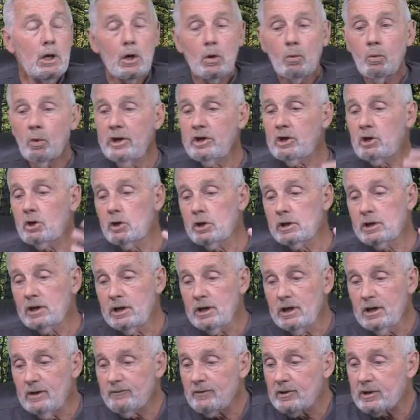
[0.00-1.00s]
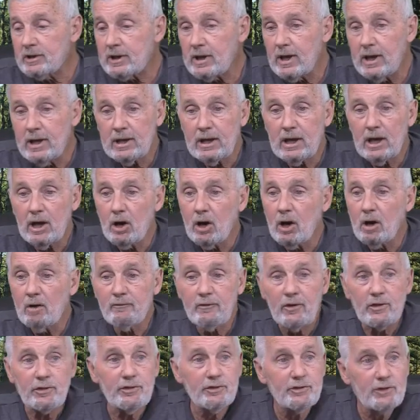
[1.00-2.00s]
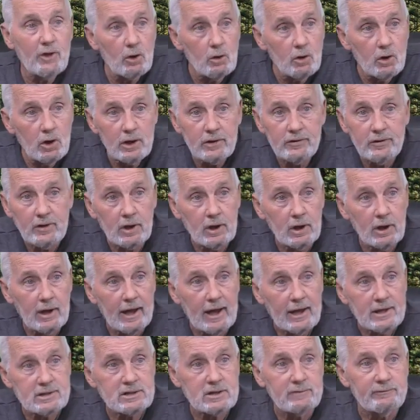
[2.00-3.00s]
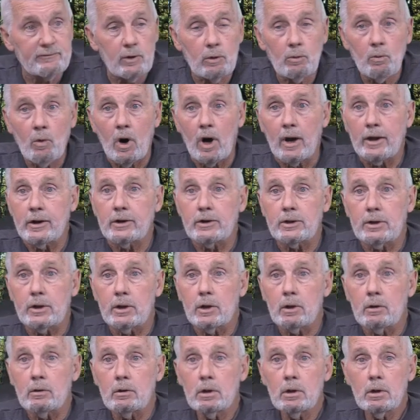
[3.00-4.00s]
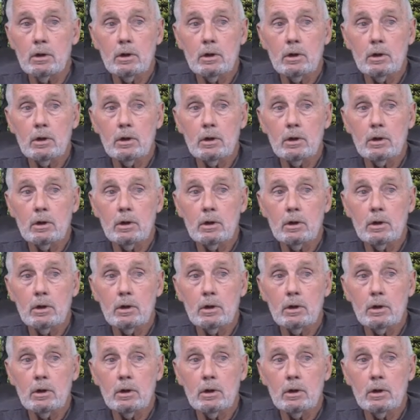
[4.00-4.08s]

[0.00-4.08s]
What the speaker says: We couldn't even take care of 1/3 of the class if we wanted to.